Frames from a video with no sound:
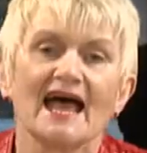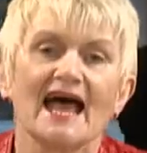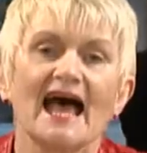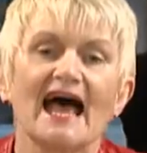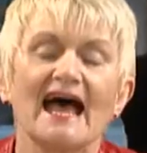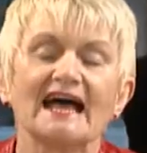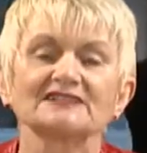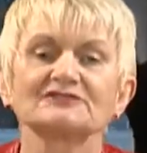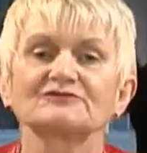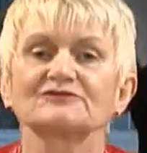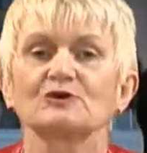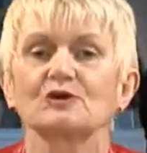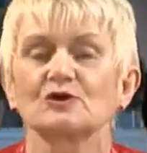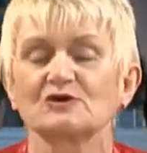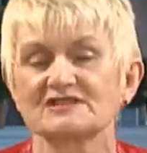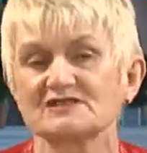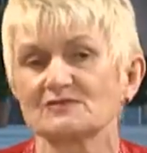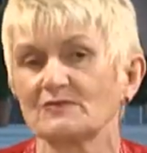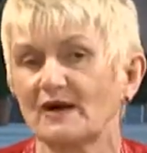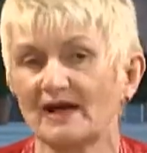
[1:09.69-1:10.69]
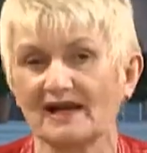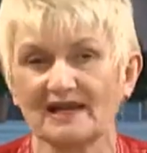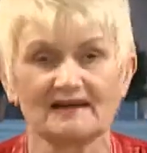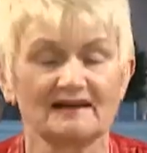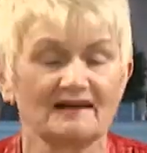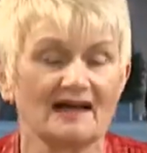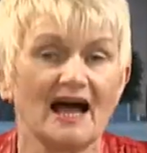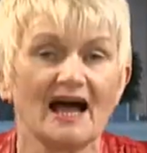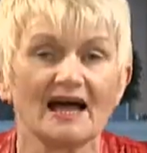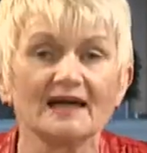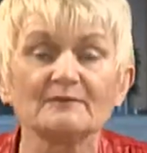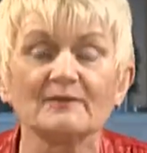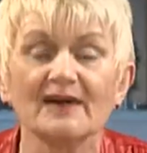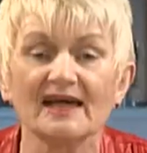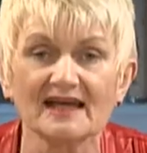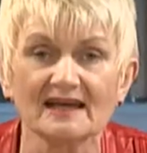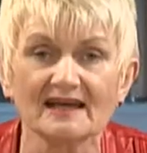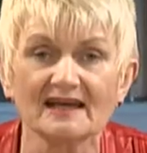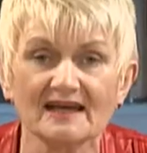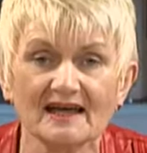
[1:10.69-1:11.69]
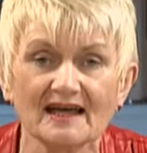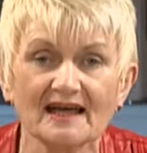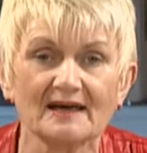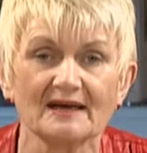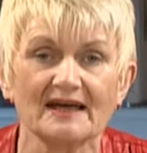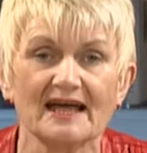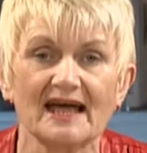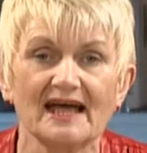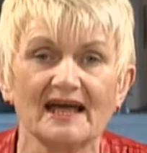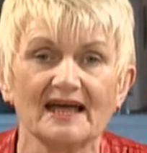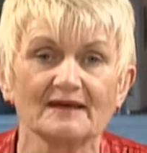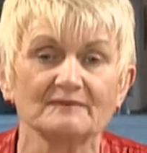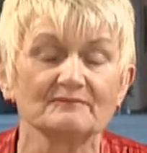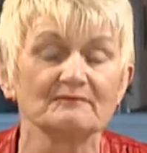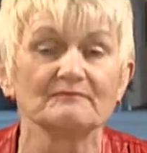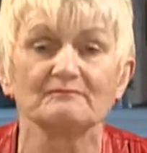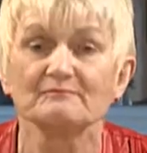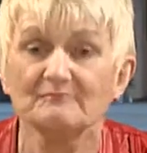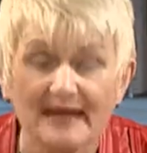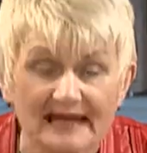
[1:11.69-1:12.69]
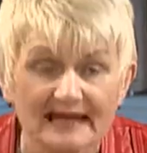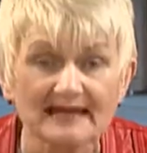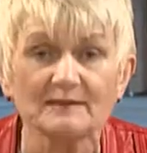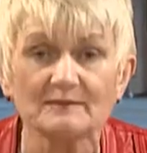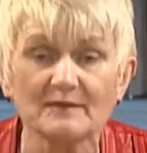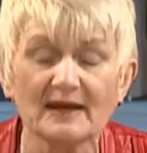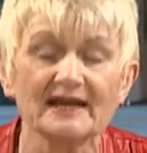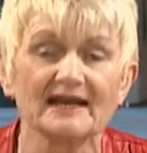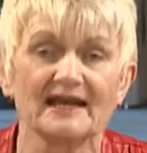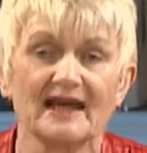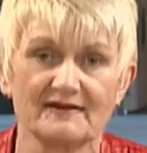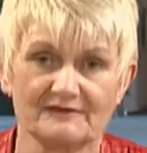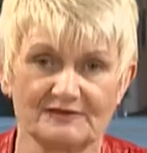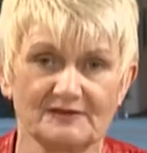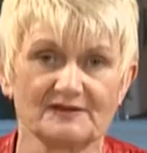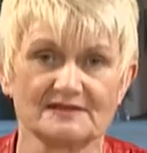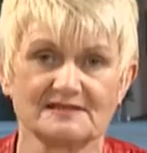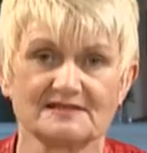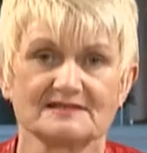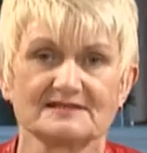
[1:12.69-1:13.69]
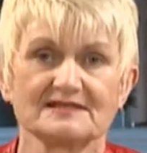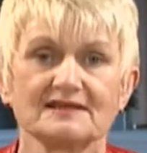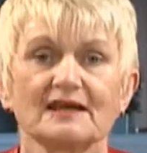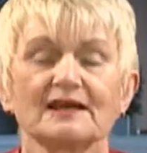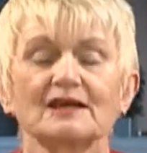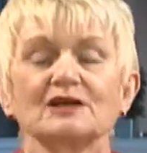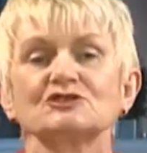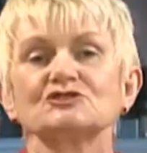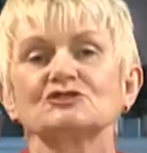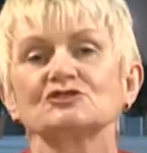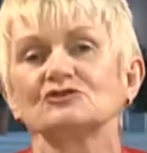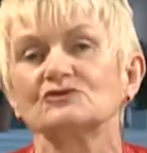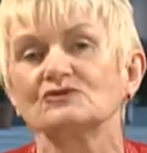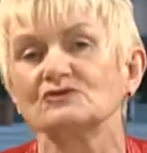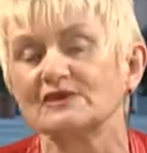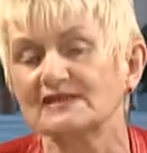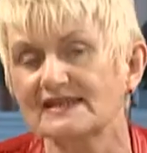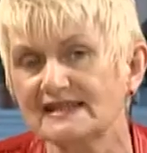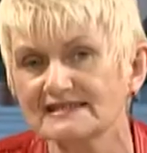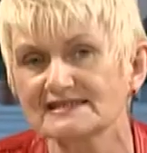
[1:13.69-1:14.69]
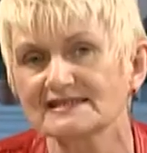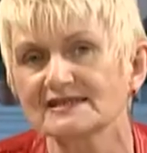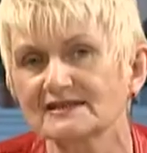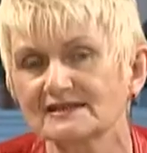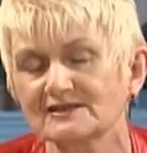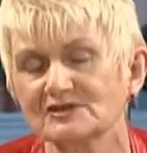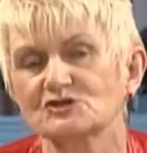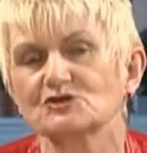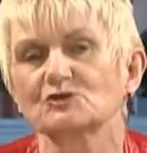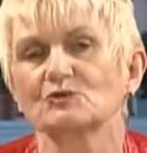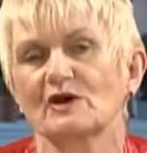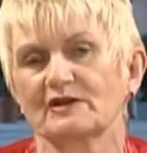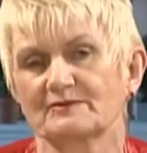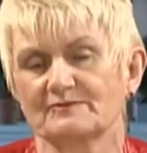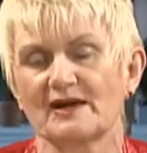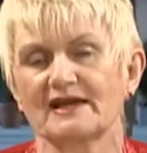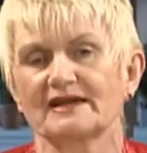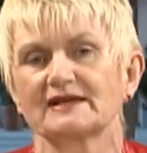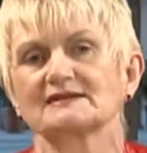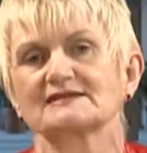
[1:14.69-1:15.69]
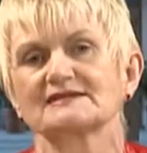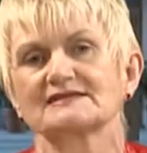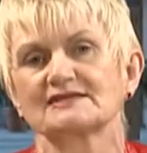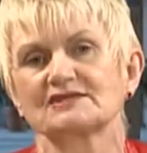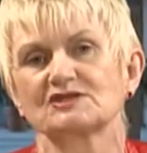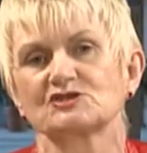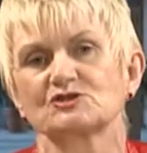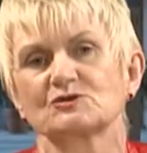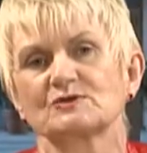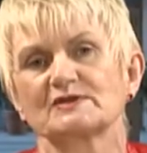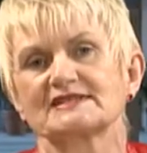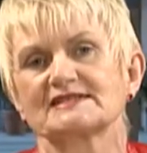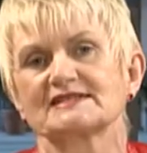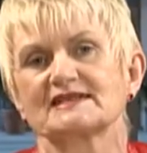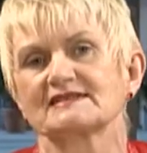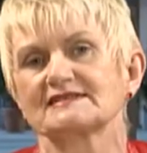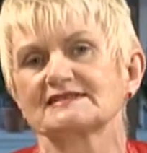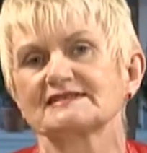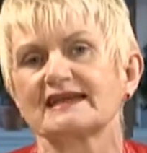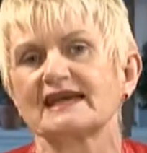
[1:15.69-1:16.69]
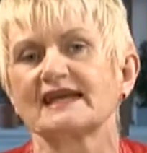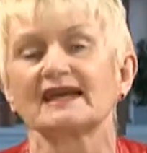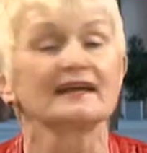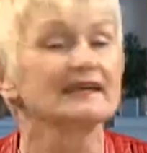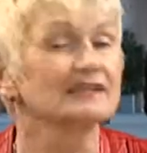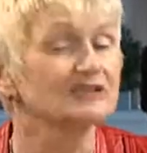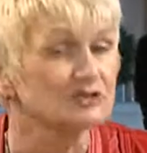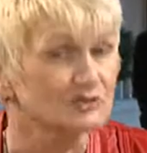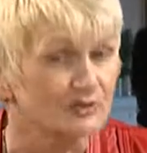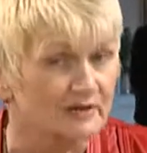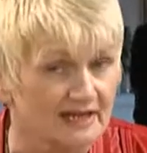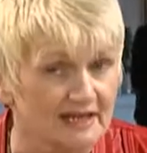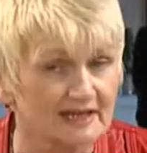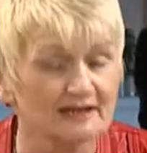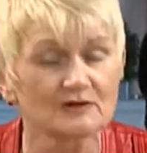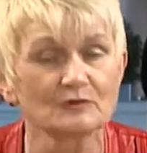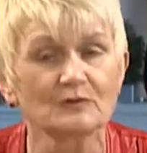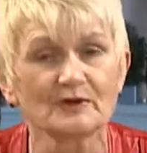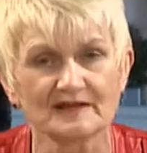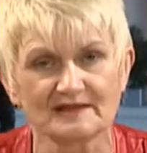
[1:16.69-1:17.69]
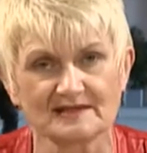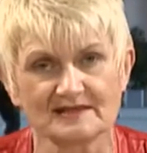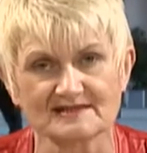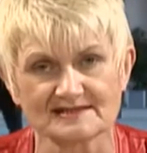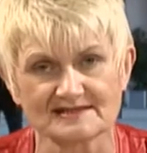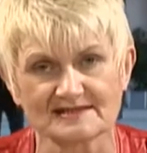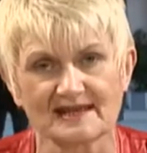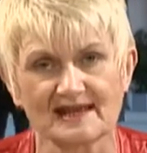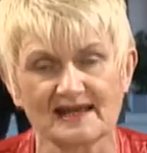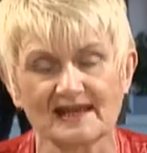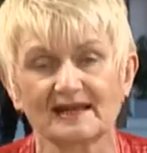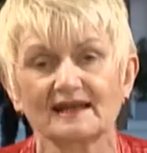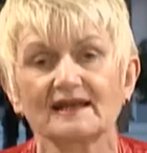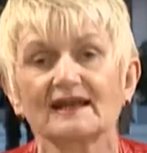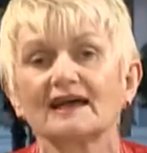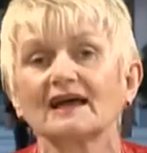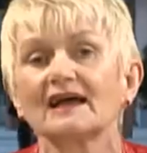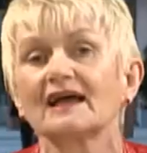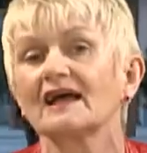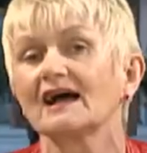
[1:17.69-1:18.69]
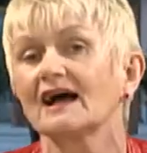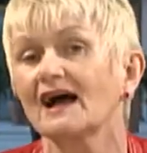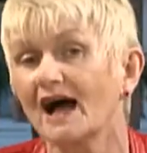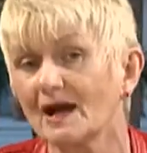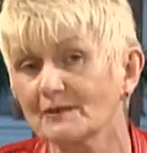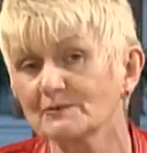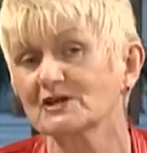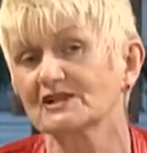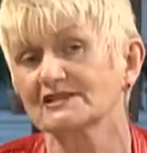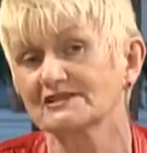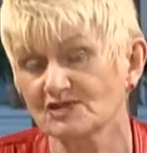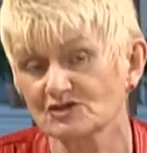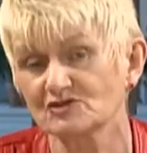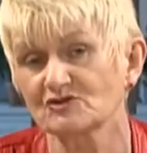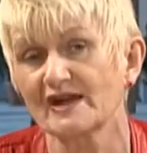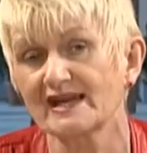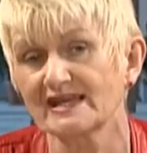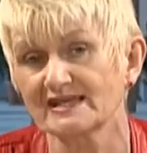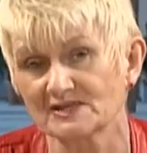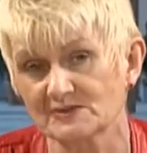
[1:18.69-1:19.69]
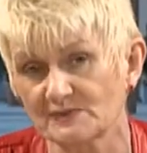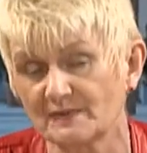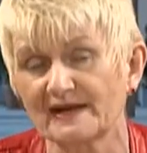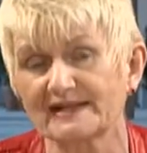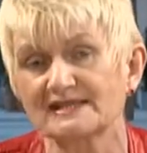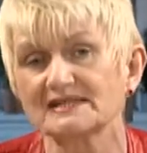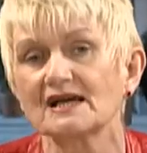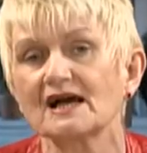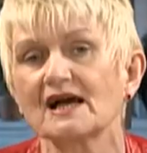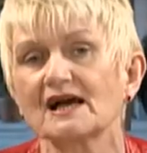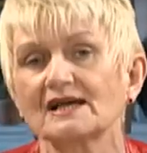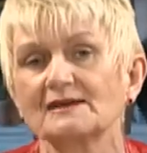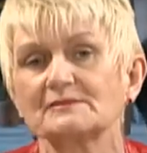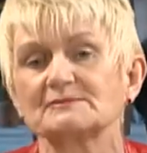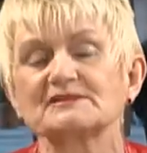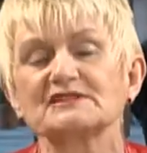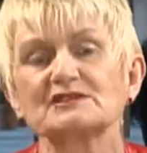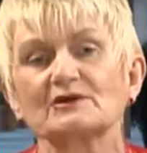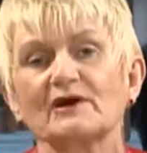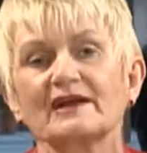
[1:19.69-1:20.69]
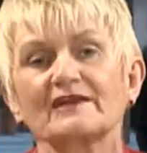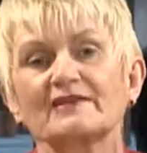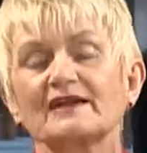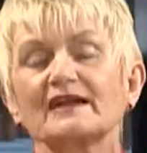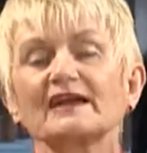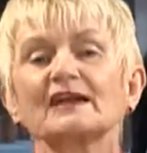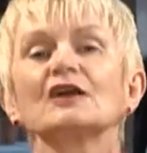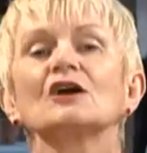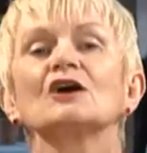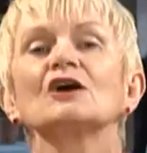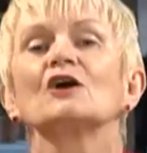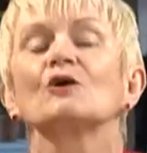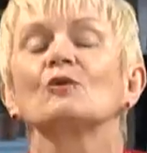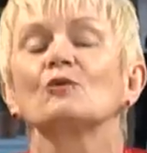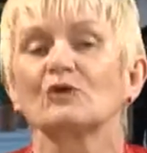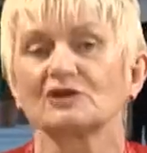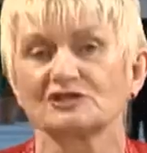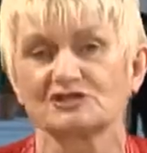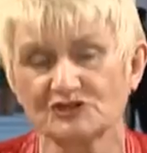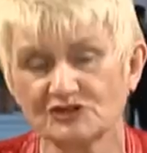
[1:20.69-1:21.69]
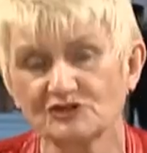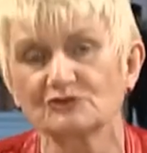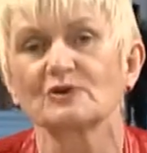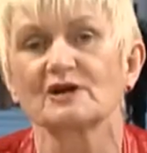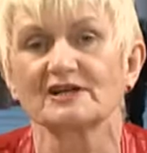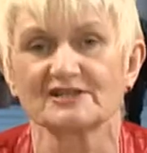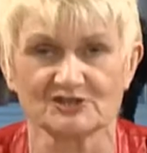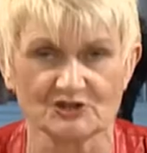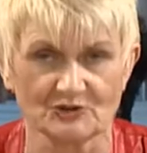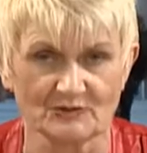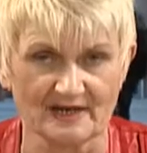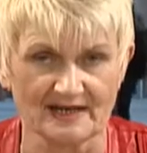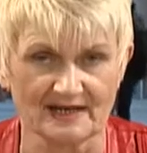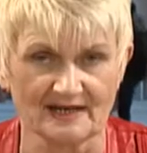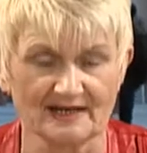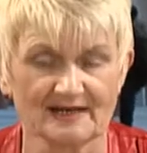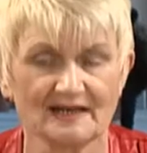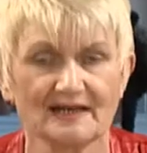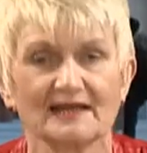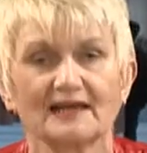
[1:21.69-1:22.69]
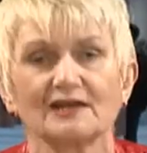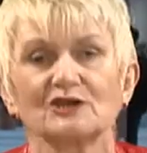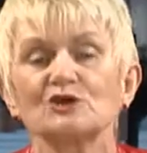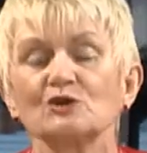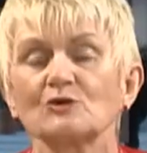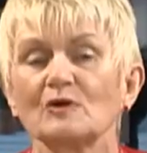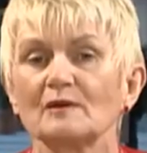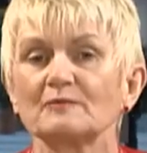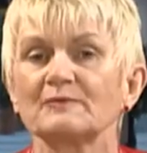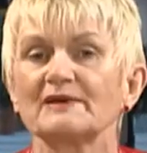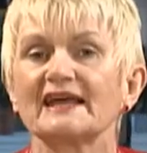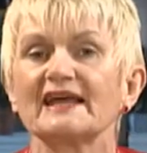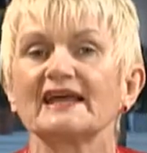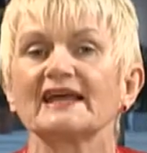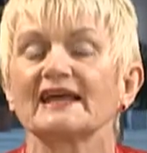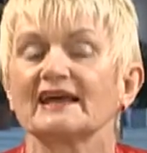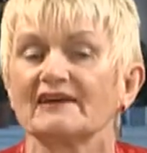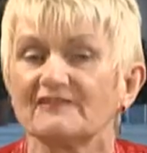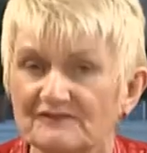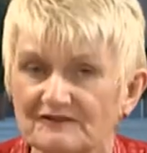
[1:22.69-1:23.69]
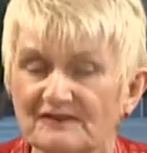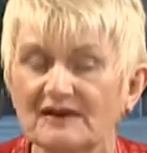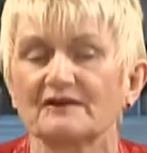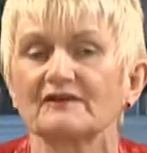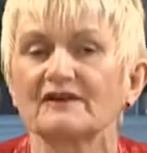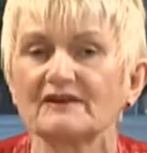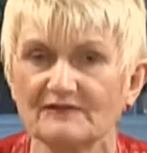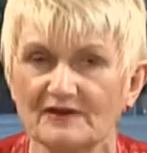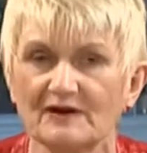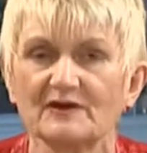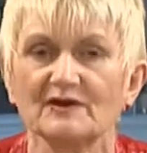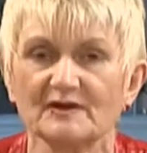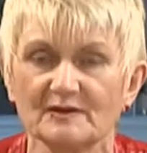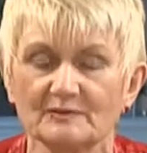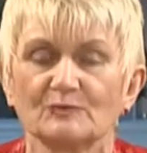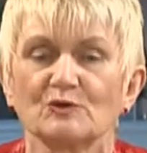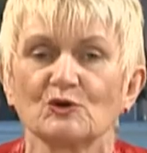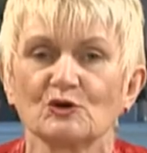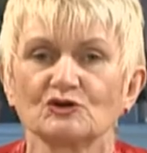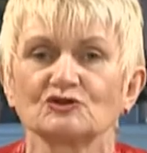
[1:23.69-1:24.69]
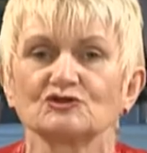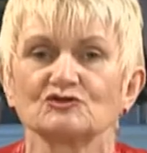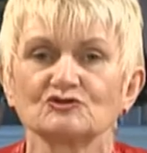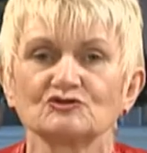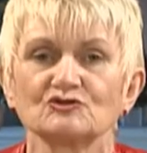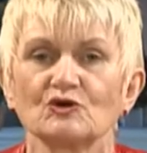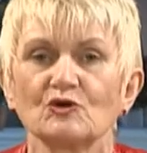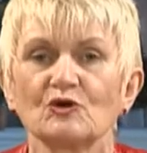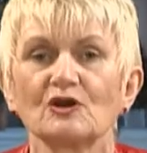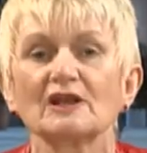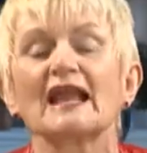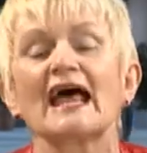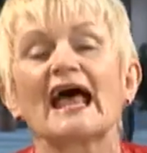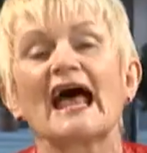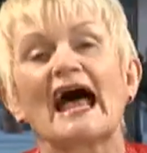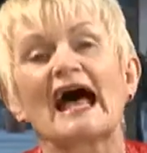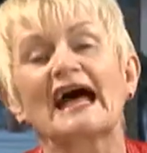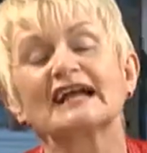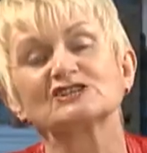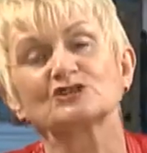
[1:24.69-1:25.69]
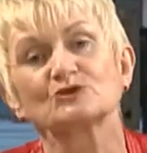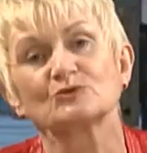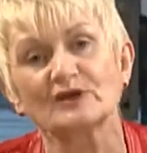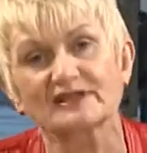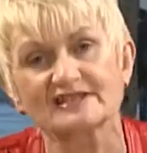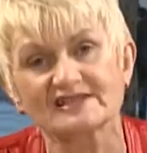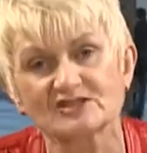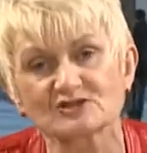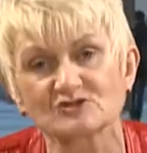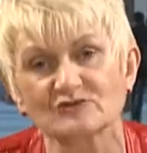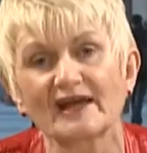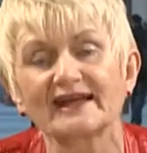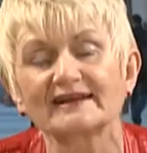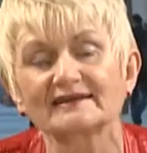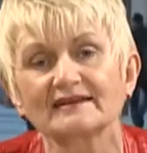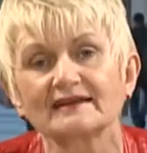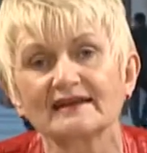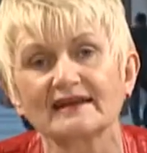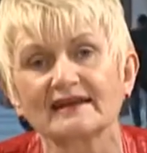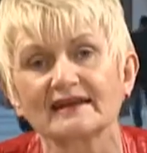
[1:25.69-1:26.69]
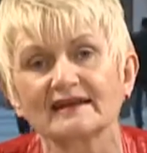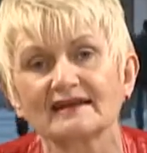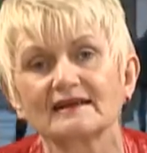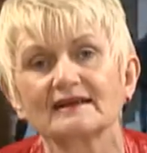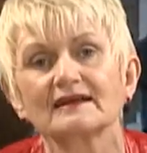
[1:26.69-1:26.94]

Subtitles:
And of course, while I make many efforts to listen to what my constituents are saying and to hear what they're saying, I'm constrained by time. So I think what you are doing, you are playing a very important role, and you are strengthening